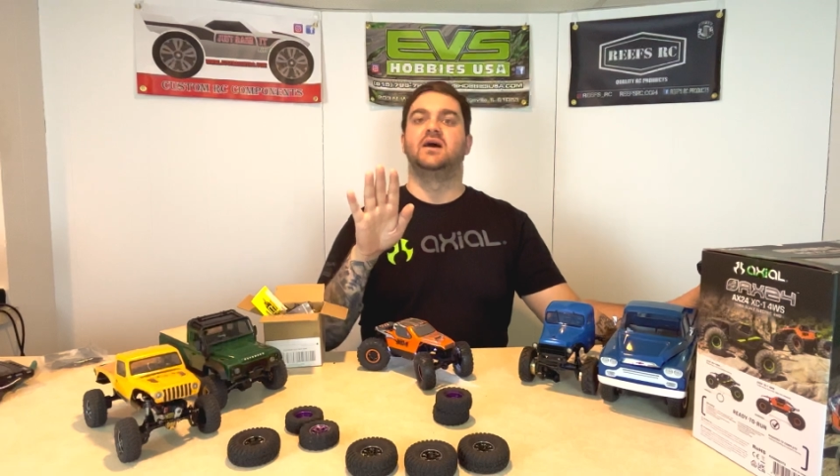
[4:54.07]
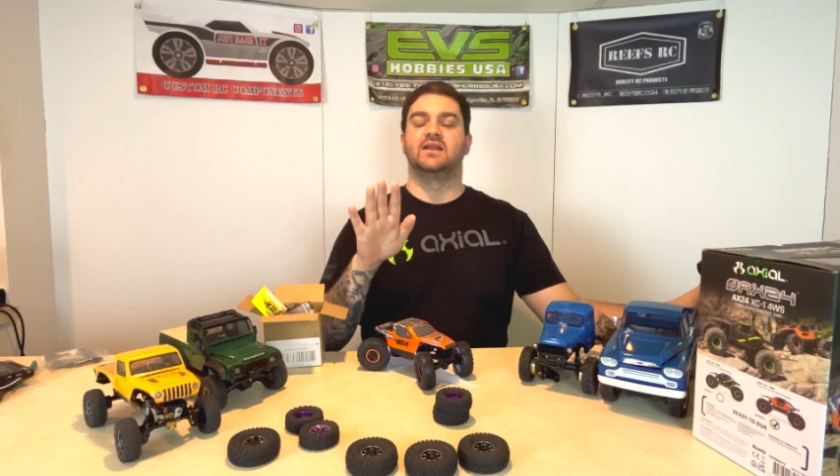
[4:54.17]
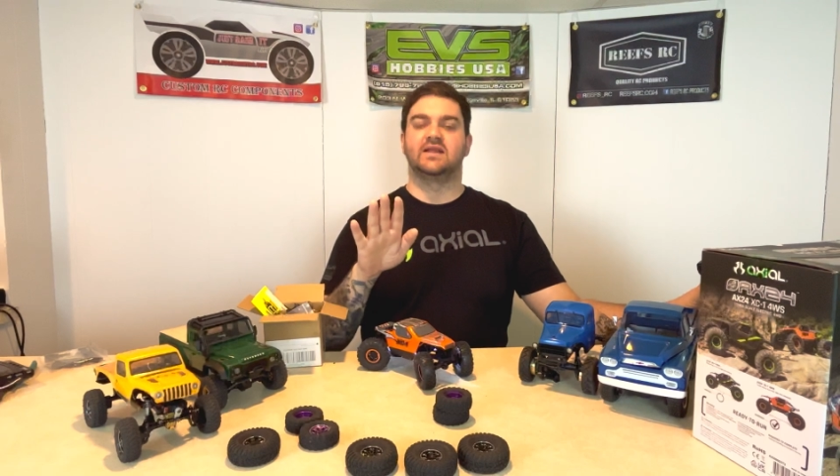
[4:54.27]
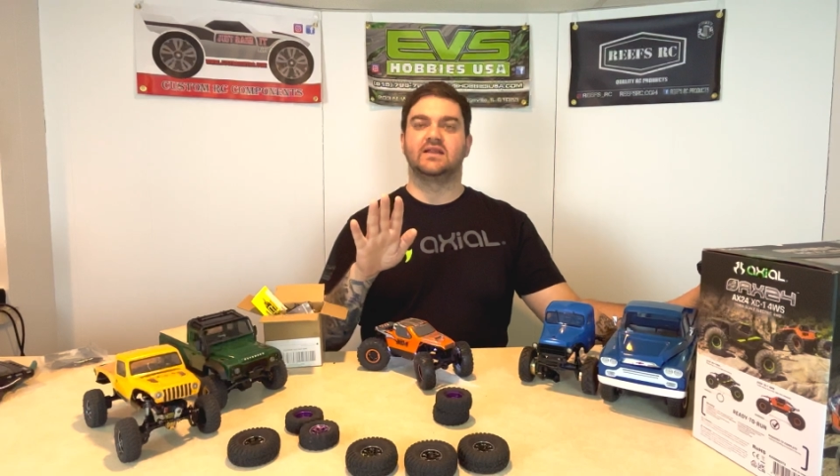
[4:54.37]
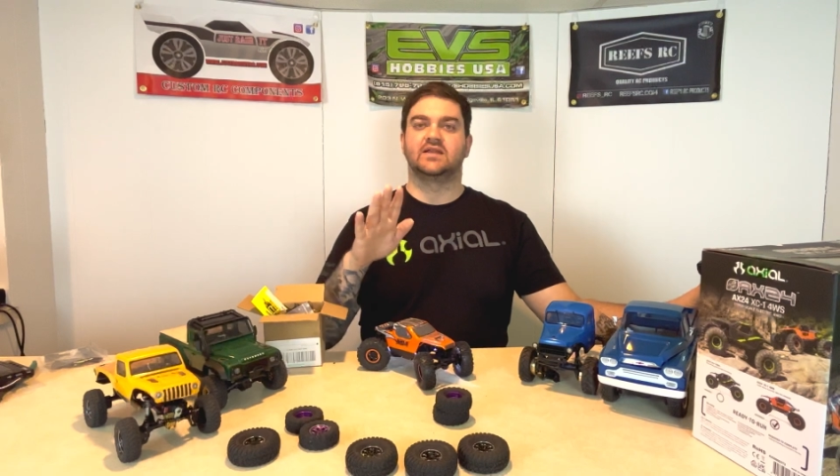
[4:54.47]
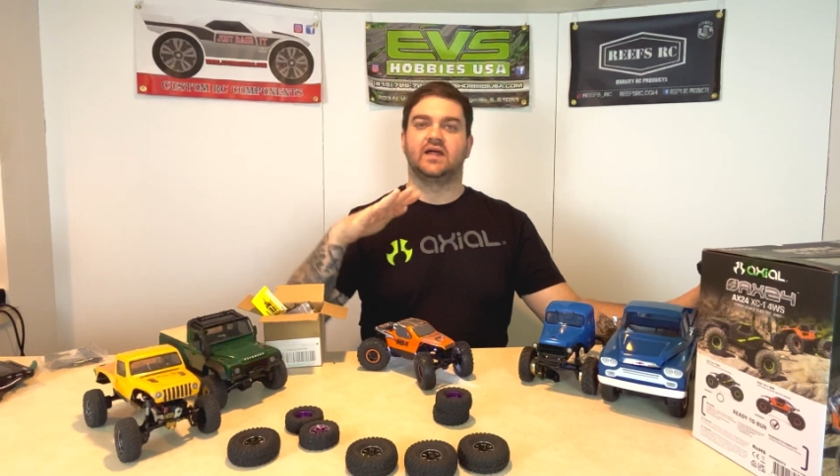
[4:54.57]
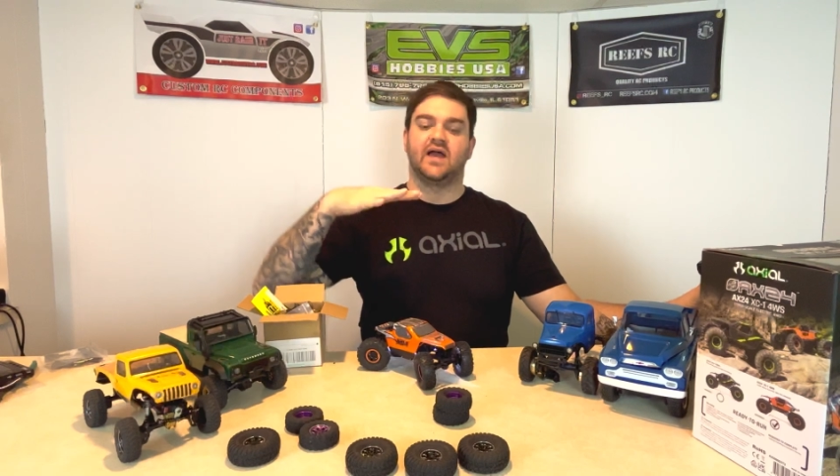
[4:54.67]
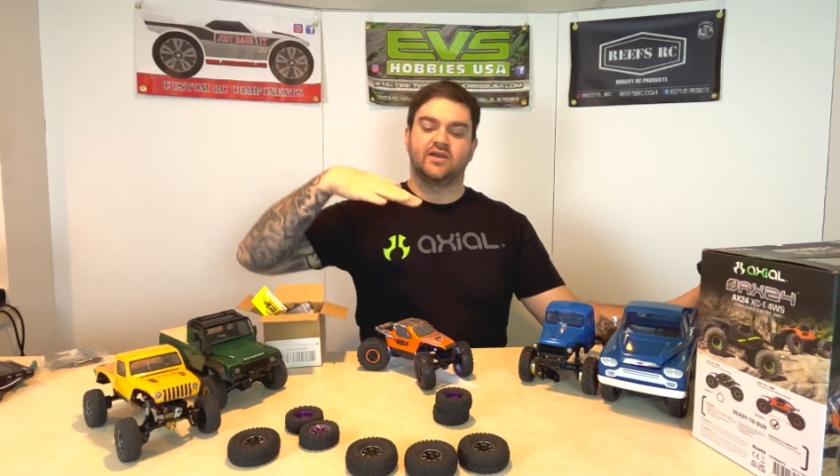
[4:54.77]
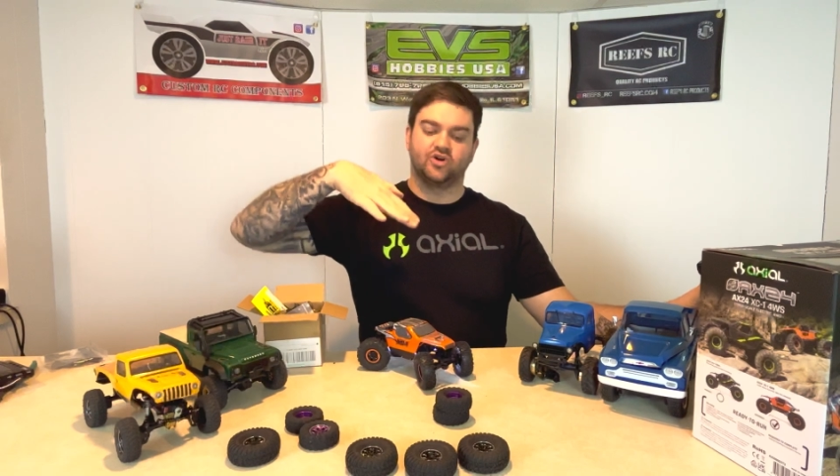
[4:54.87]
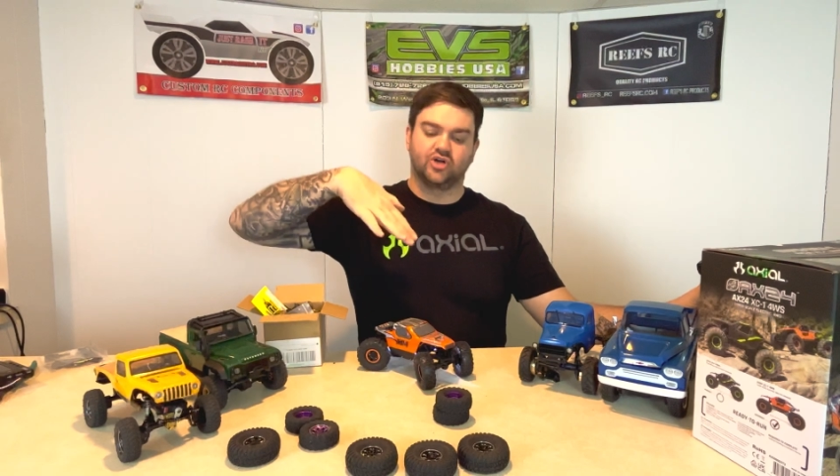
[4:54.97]
an
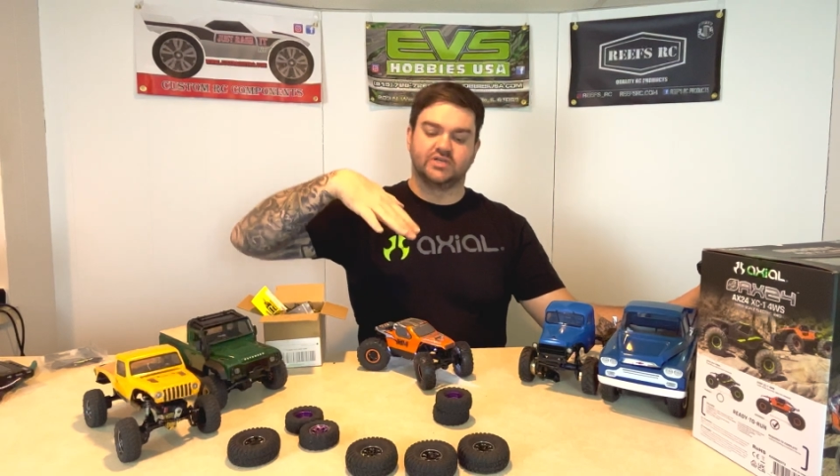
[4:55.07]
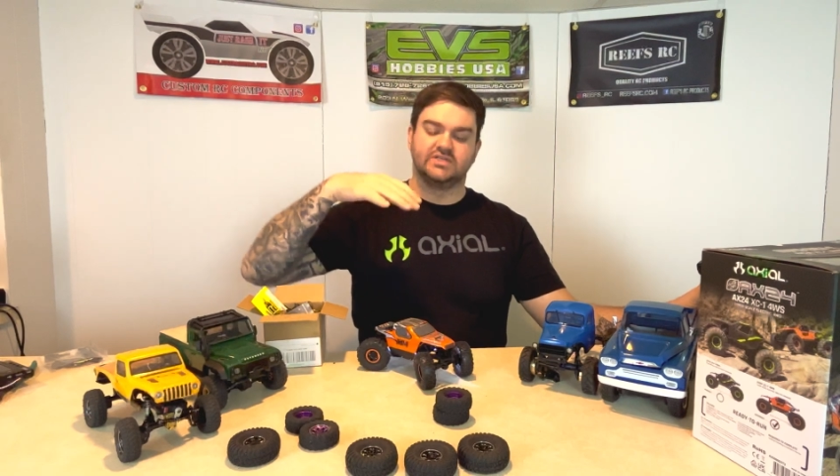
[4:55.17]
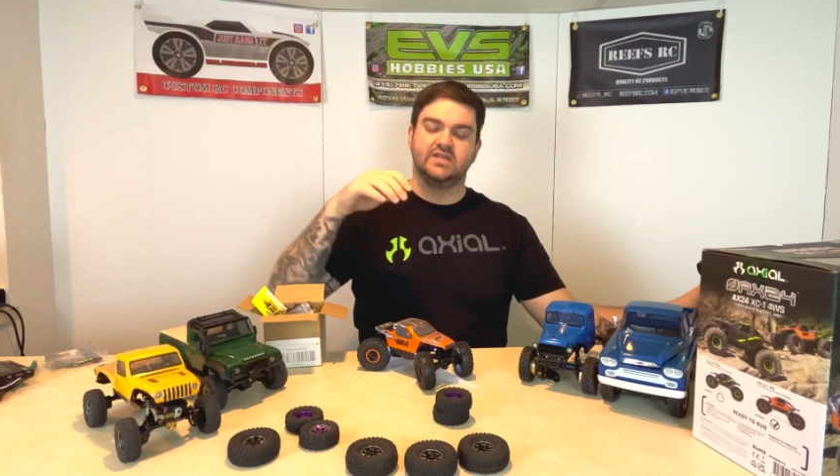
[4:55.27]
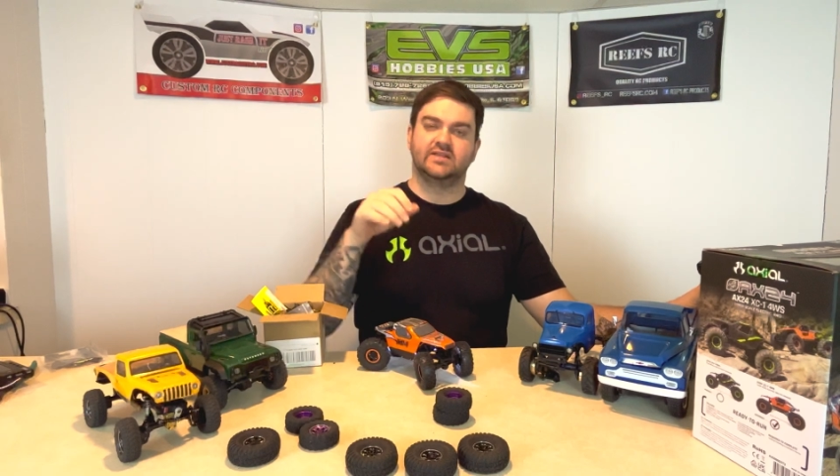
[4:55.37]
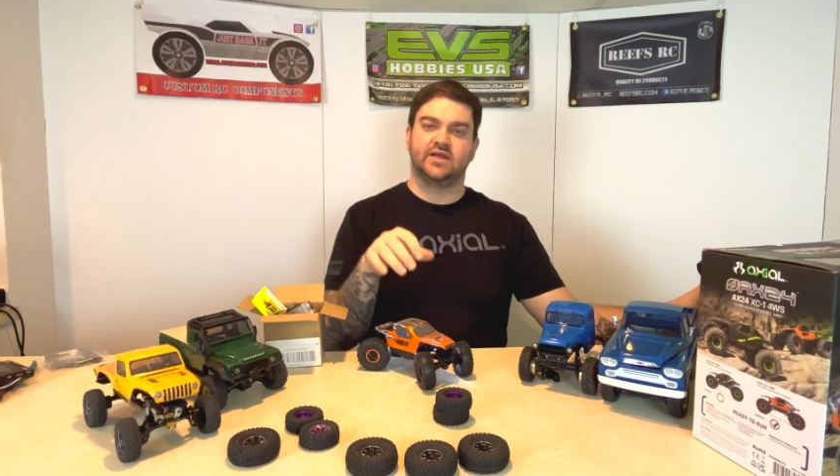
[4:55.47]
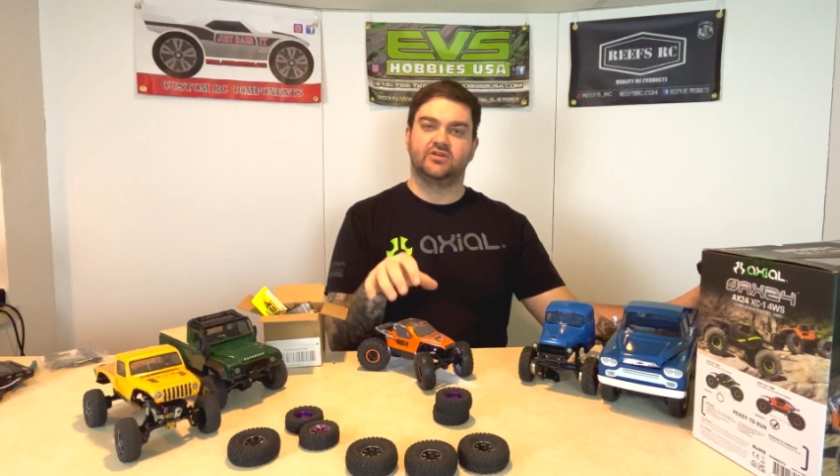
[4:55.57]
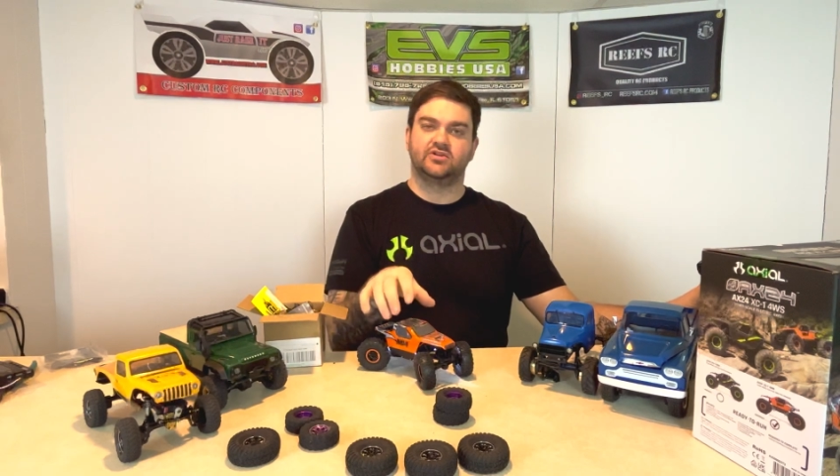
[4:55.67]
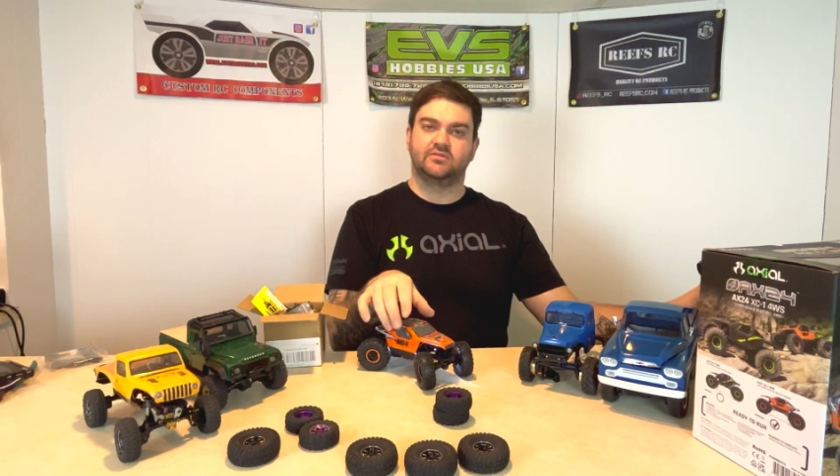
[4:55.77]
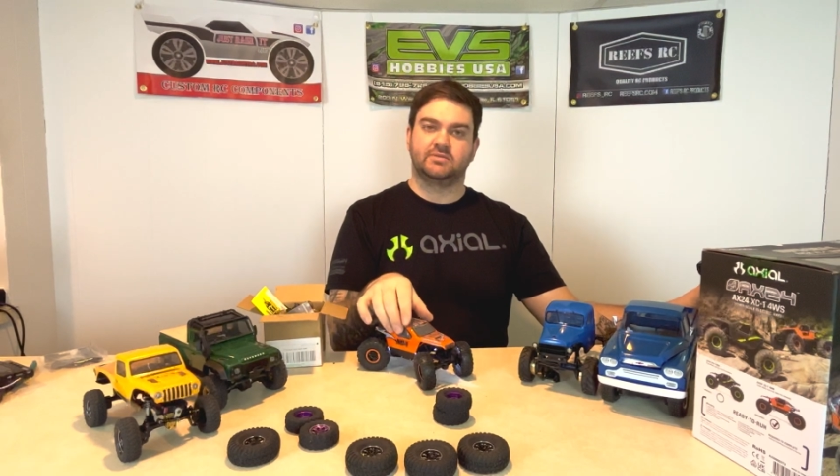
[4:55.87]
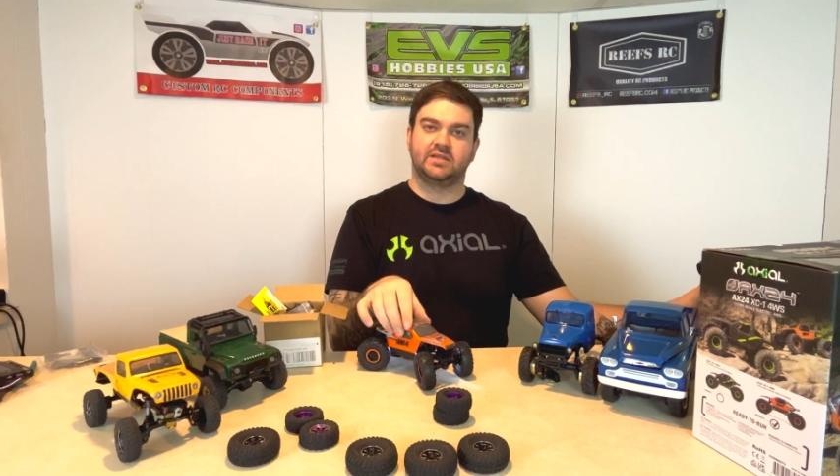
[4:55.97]
incline or a decline or
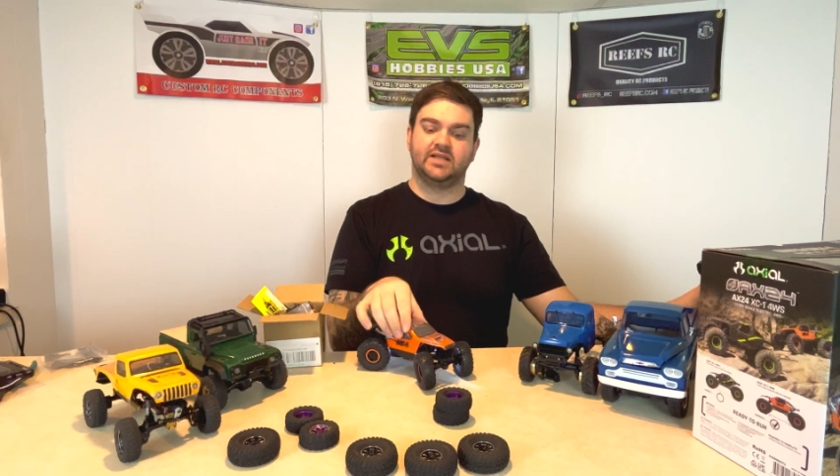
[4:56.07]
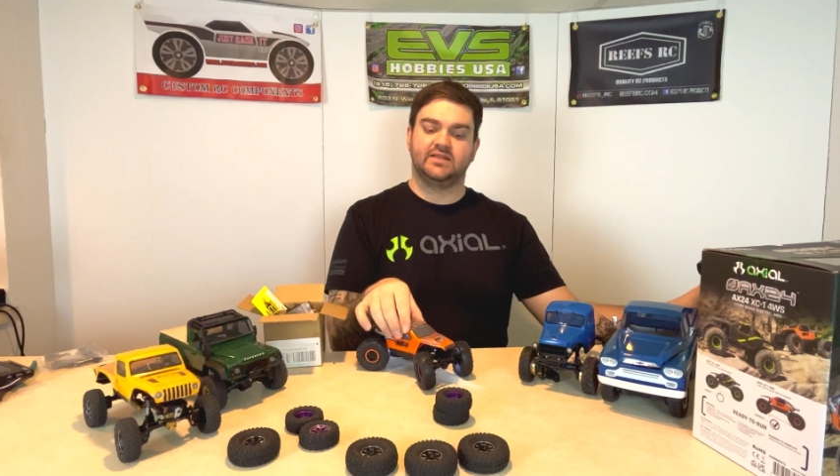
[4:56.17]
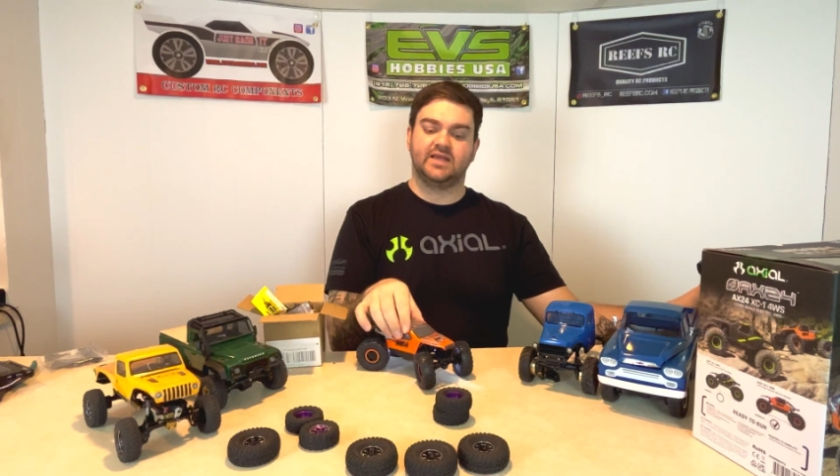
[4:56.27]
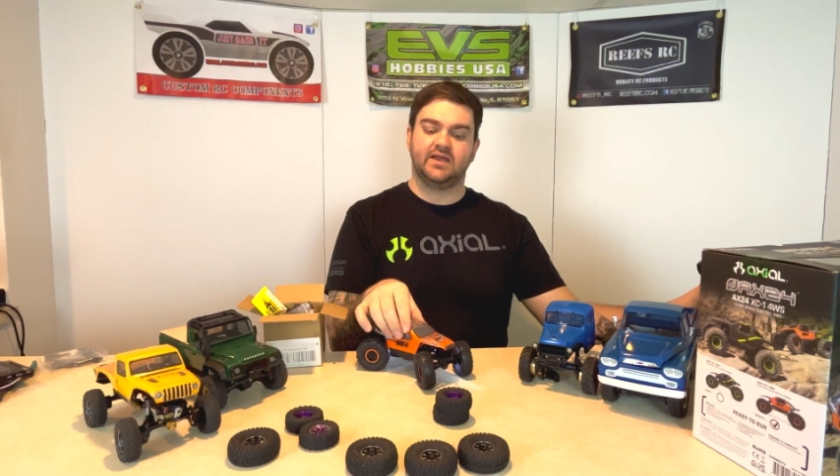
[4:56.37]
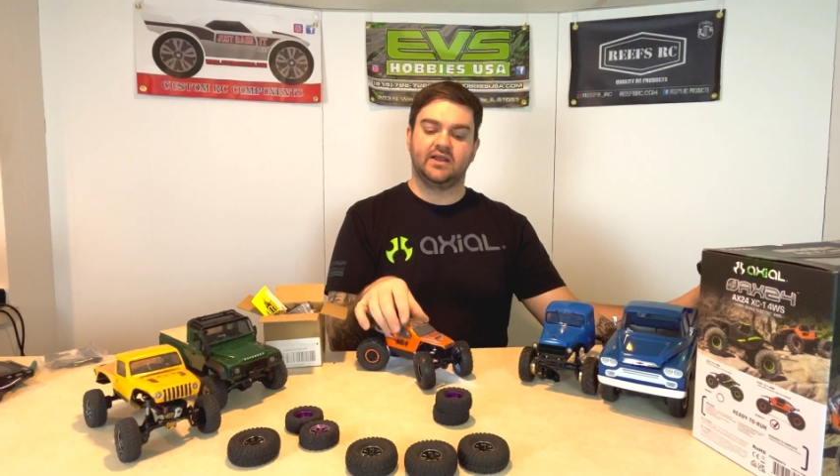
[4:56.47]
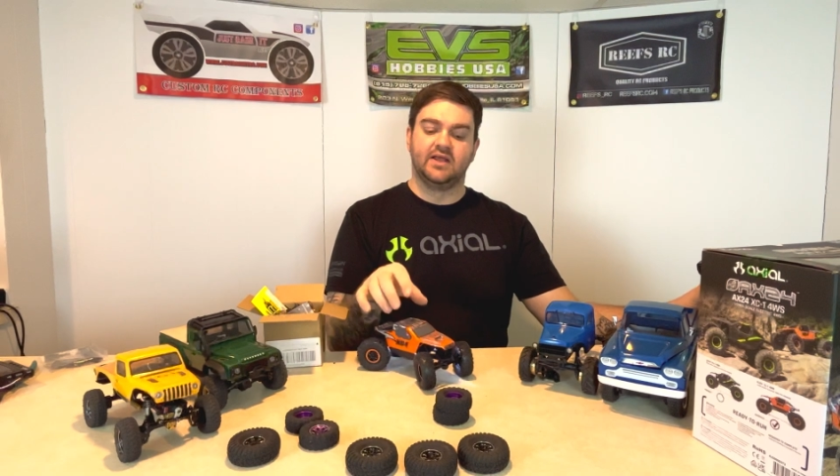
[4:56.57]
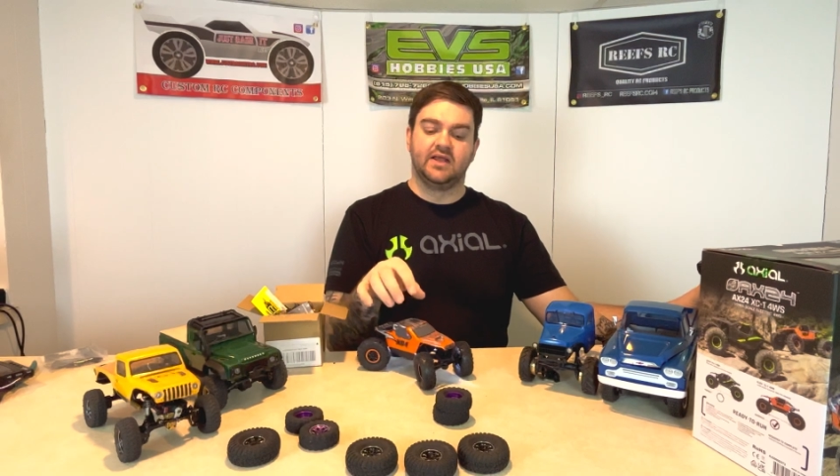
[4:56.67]
something like that,